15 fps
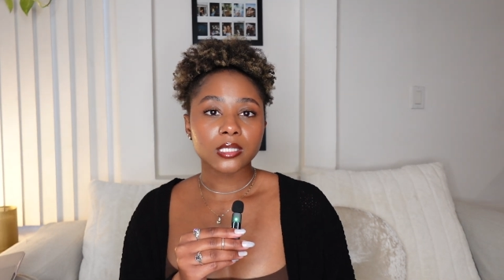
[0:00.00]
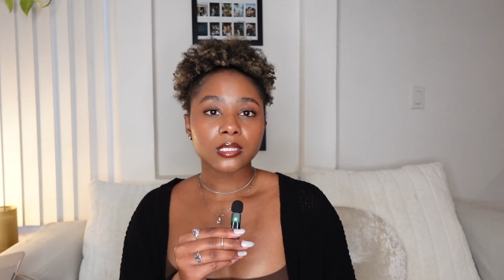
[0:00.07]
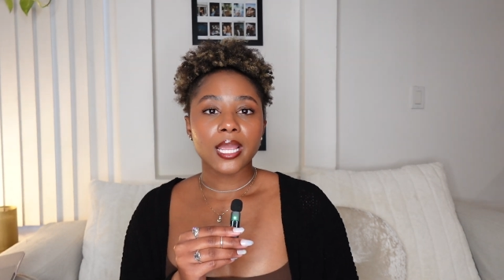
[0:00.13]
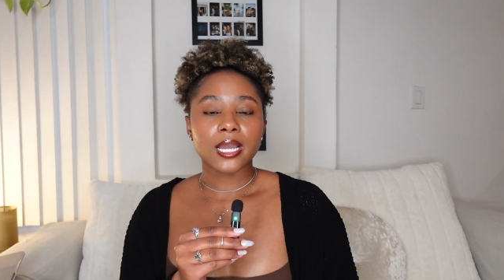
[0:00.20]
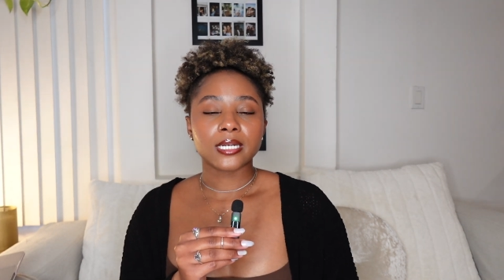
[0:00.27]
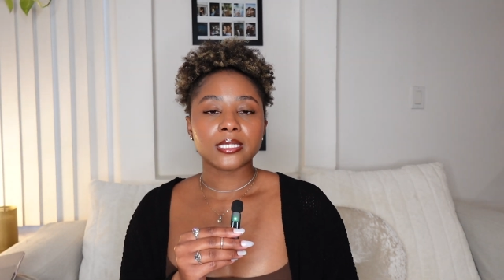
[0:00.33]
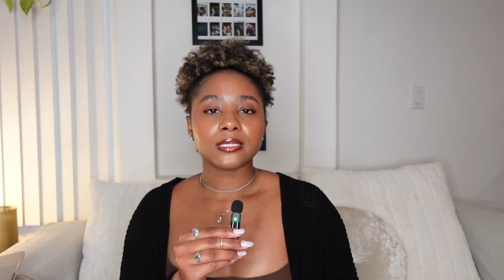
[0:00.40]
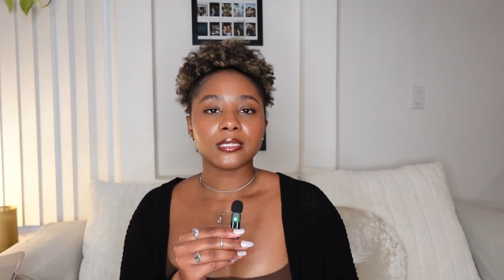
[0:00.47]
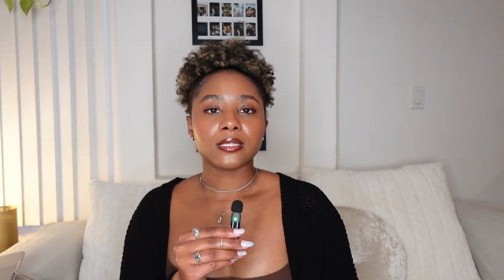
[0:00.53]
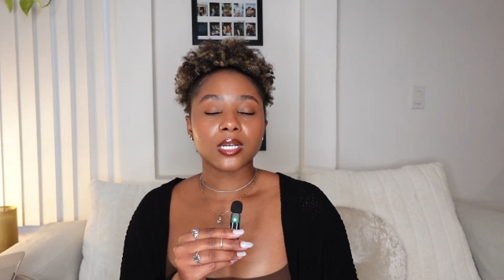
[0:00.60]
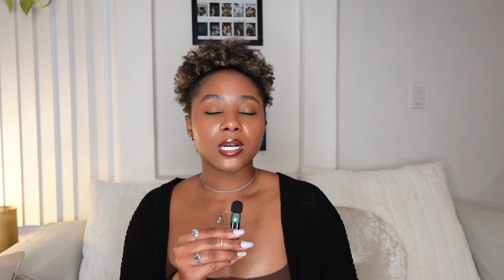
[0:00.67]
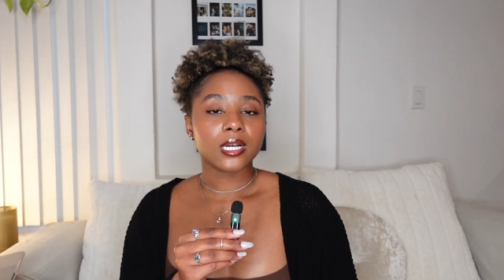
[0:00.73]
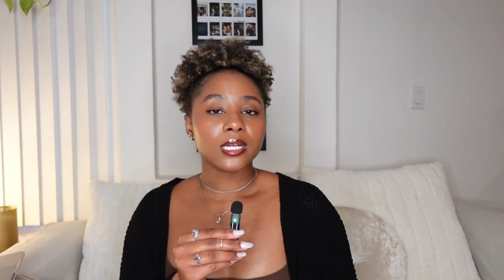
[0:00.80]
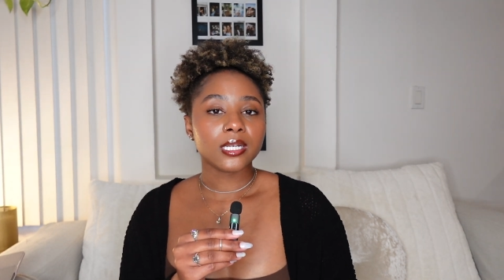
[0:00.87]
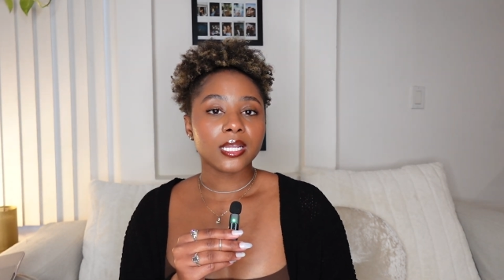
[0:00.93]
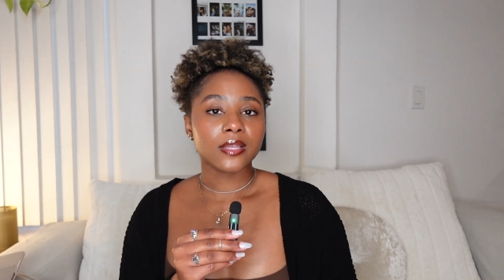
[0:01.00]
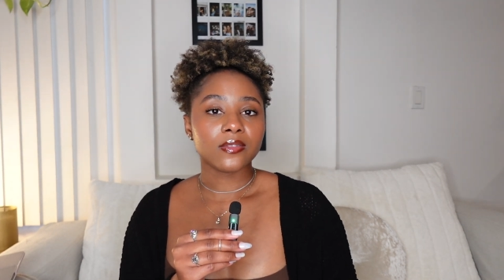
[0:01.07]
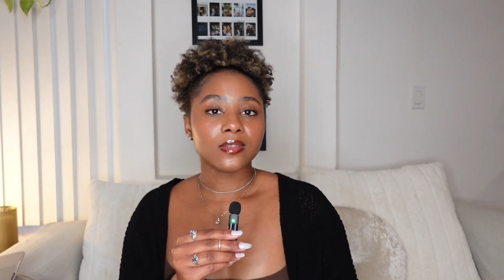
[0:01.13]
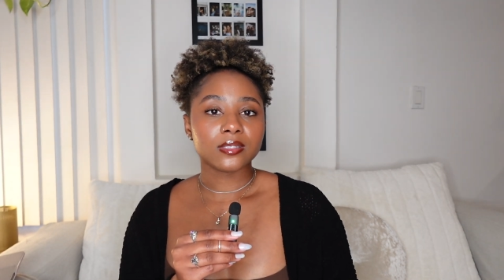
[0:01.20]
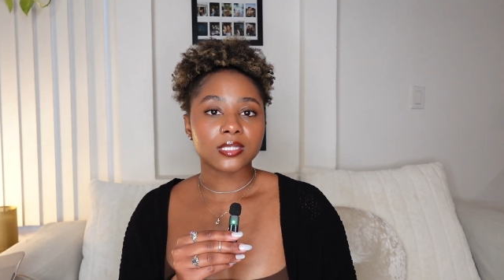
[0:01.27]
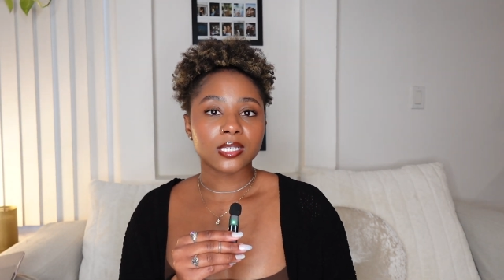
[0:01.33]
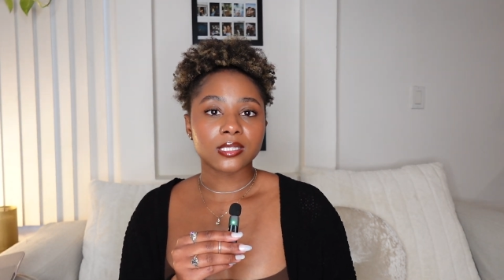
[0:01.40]
and done in
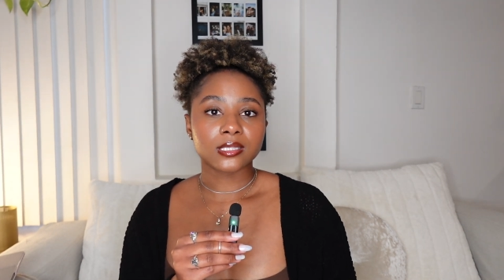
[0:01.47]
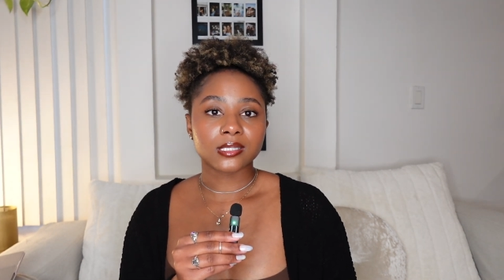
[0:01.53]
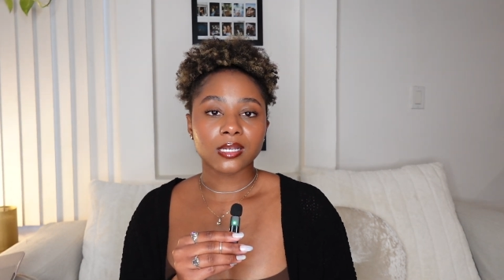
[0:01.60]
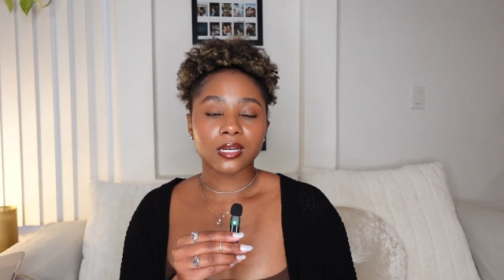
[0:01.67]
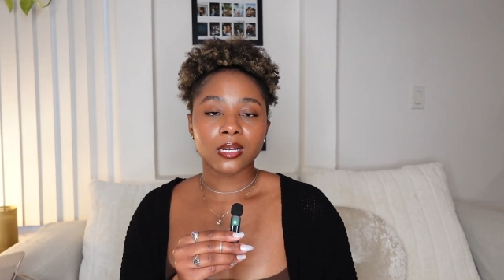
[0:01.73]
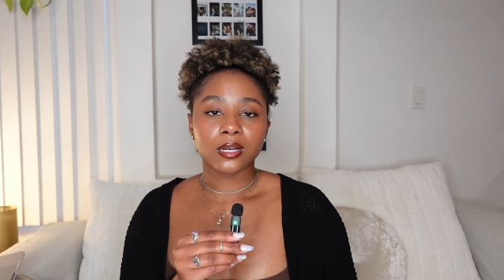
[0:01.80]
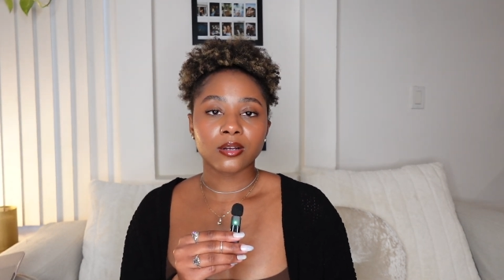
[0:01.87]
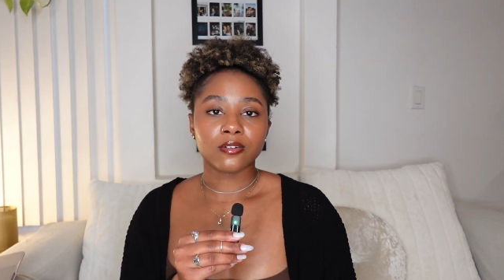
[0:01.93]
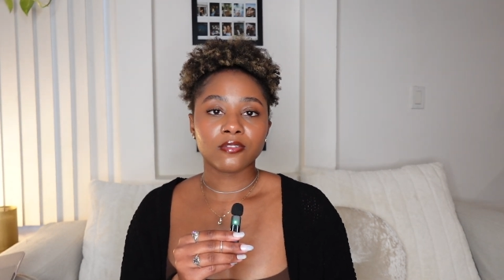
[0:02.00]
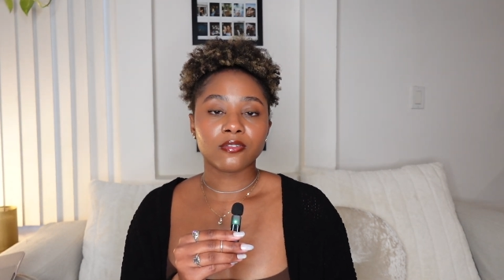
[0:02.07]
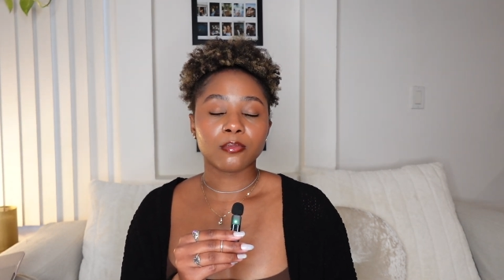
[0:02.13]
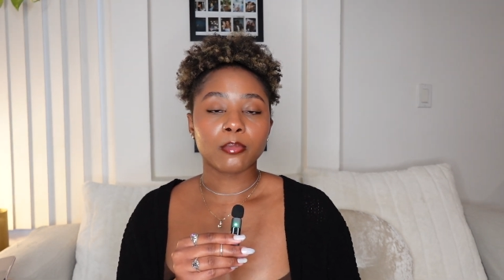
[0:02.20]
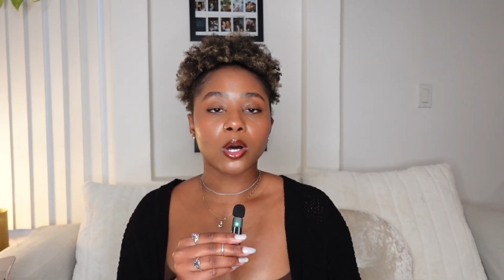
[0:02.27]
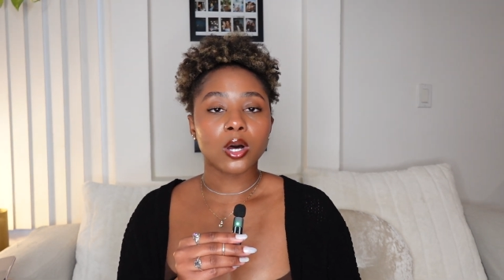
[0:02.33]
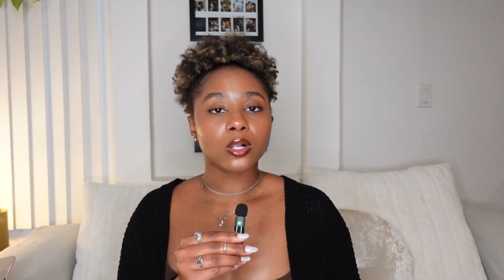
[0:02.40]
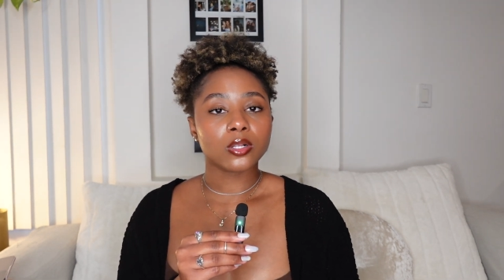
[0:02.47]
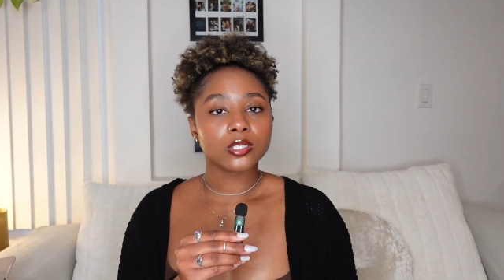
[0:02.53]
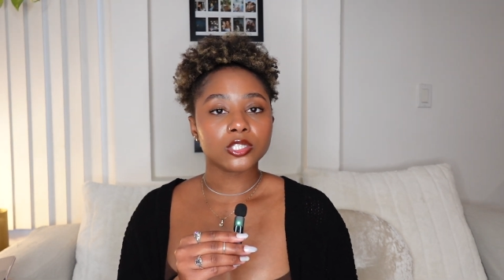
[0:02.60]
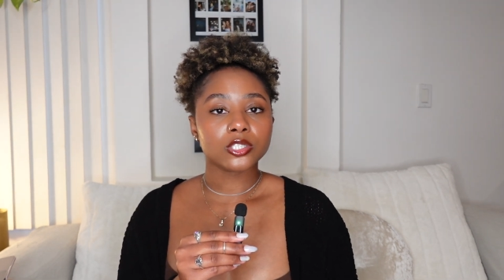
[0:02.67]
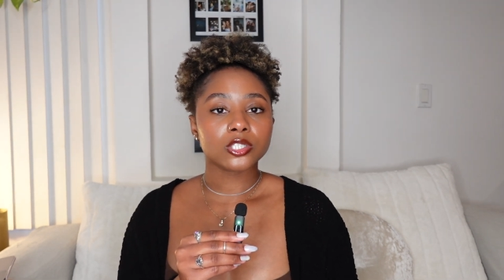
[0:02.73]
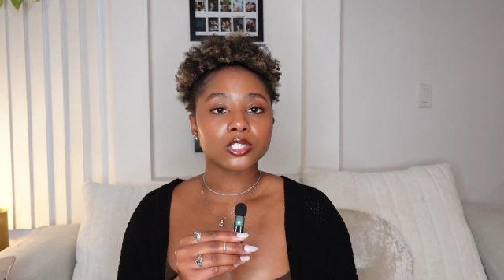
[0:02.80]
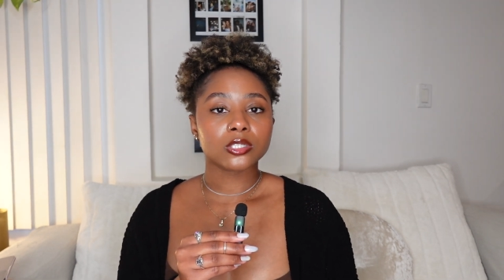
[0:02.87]
the sense of
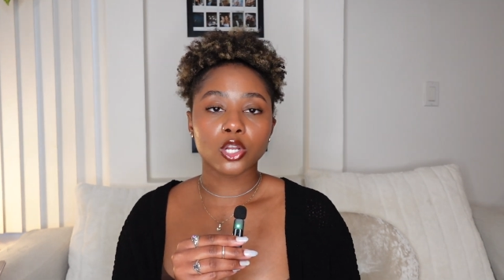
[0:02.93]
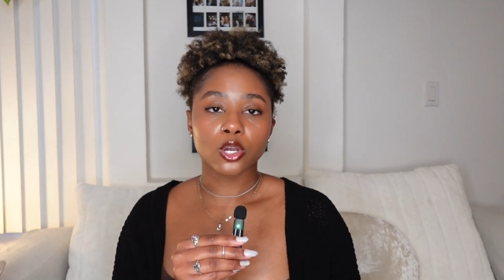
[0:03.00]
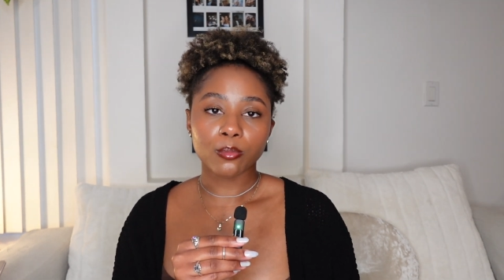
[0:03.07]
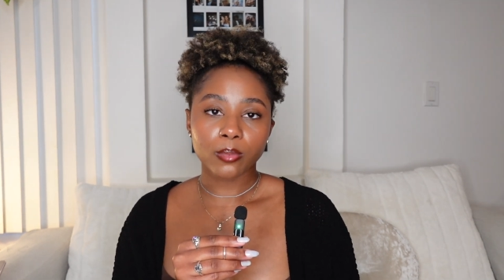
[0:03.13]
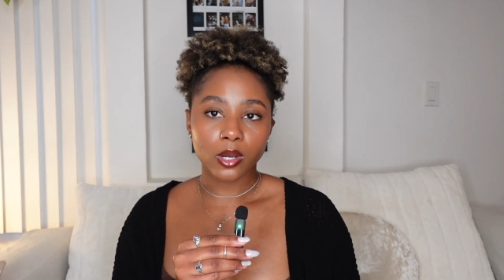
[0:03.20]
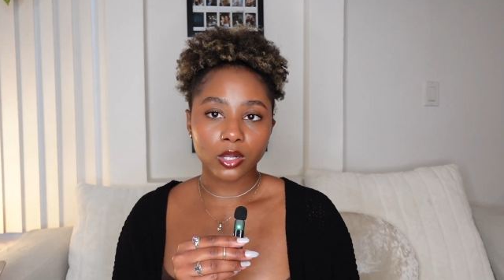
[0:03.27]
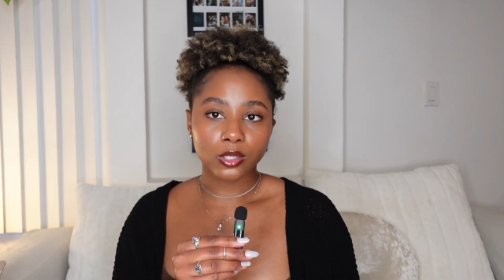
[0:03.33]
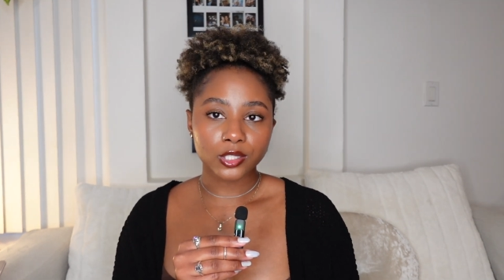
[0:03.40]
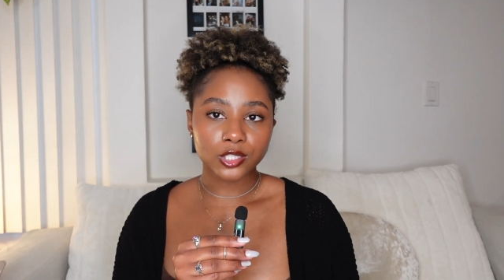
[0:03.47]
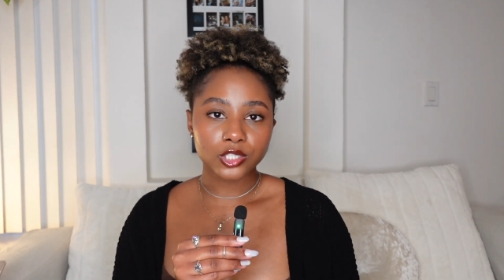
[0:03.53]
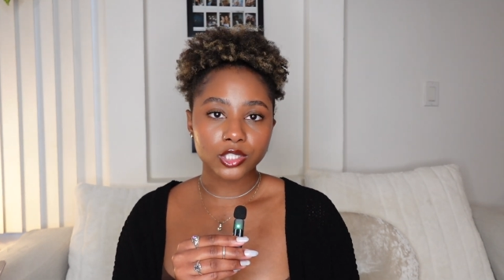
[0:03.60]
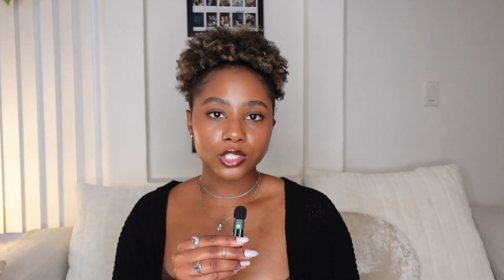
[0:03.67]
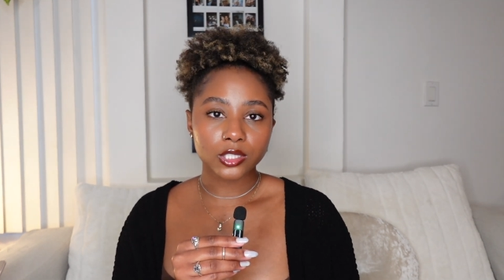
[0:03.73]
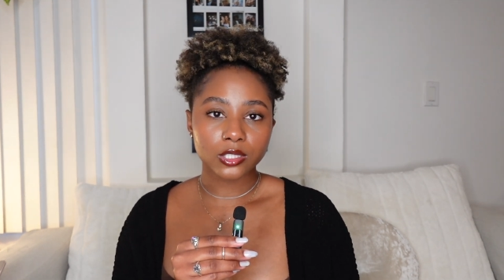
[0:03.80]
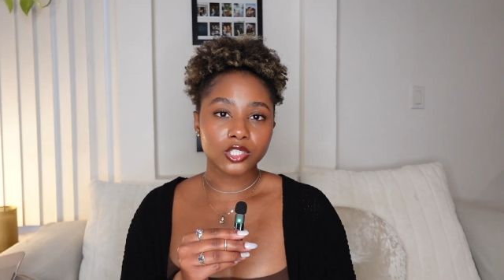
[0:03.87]
polish, no polish,